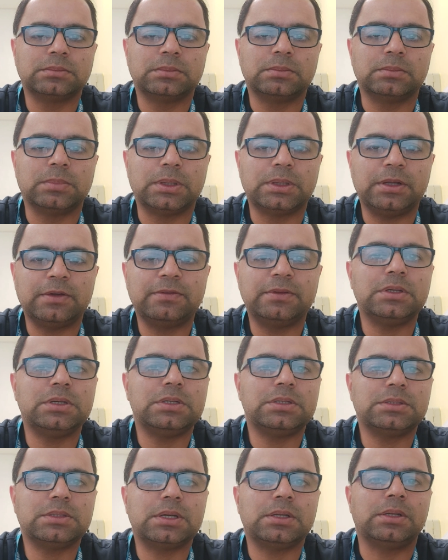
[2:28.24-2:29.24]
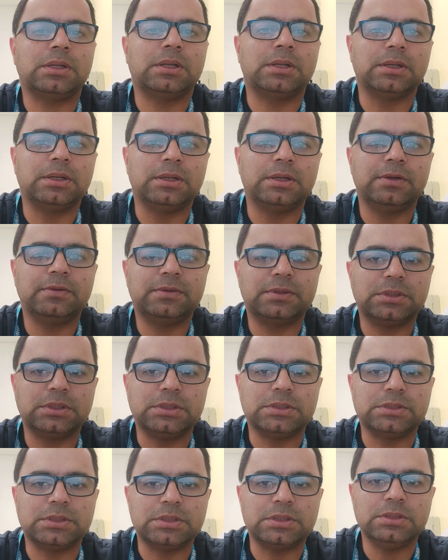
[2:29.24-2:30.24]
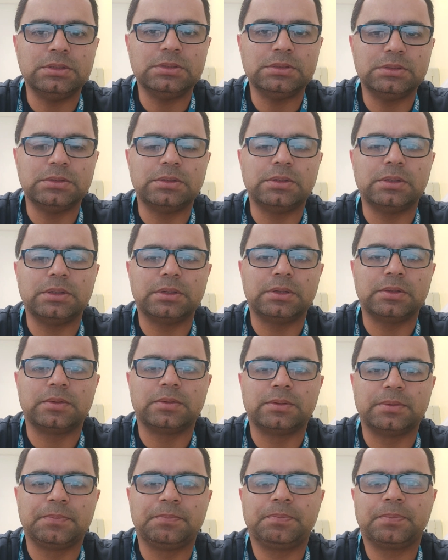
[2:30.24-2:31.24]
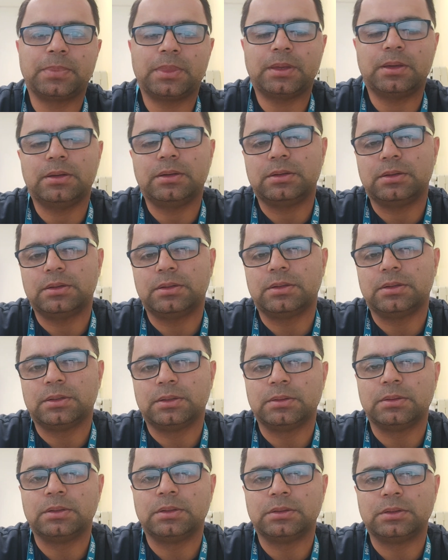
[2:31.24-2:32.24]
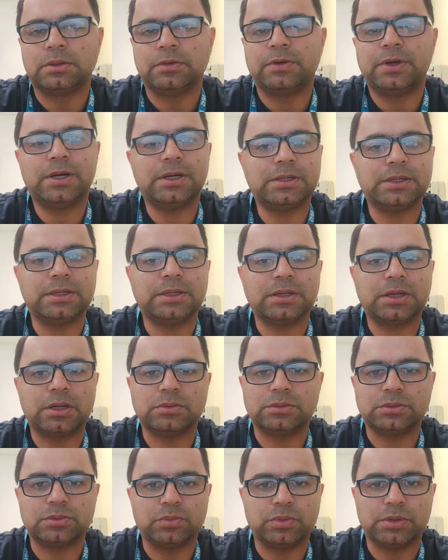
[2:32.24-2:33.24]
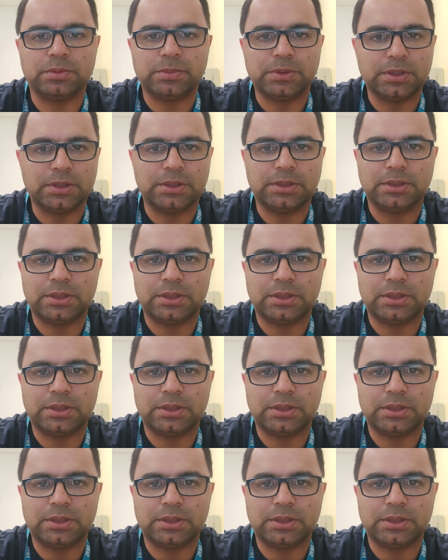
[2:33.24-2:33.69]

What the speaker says: But if there is any liver disease, their ferritin count will be high.